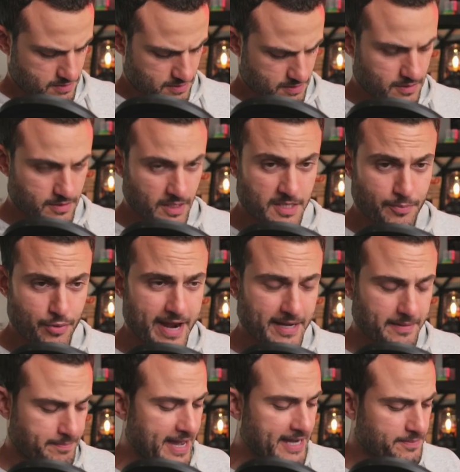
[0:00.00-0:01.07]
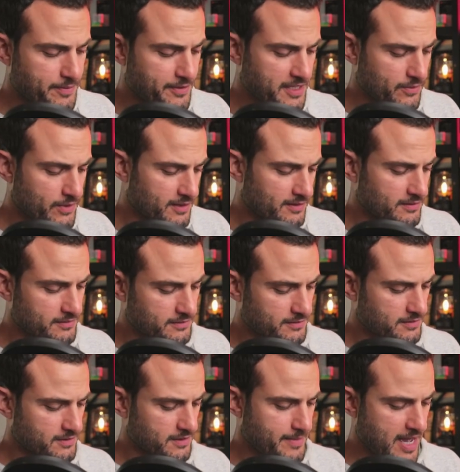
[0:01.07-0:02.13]
It's, it's packed pretty well.
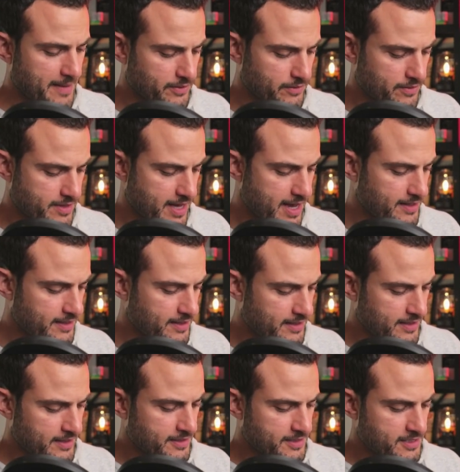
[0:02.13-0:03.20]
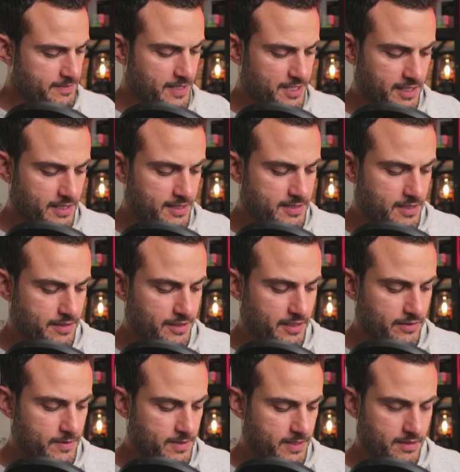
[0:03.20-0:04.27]
I'm happy with that, especially considering
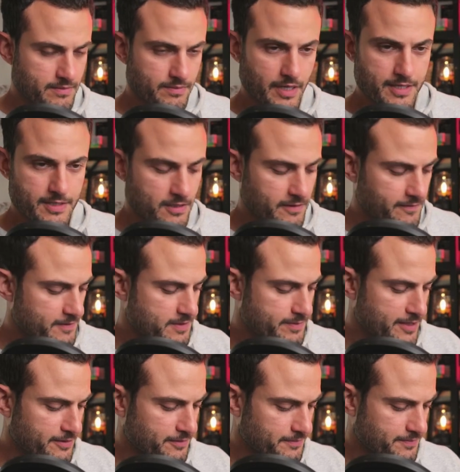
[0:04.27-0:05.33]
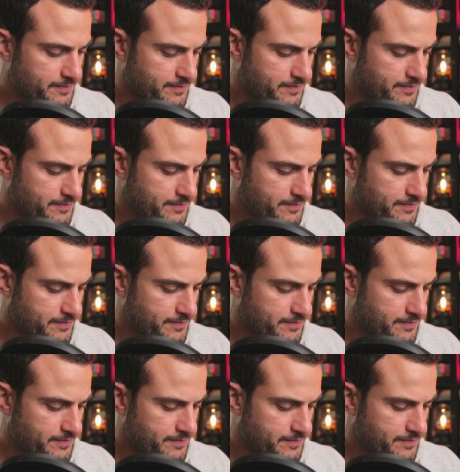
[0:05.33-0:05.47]
it was sent by surface mail.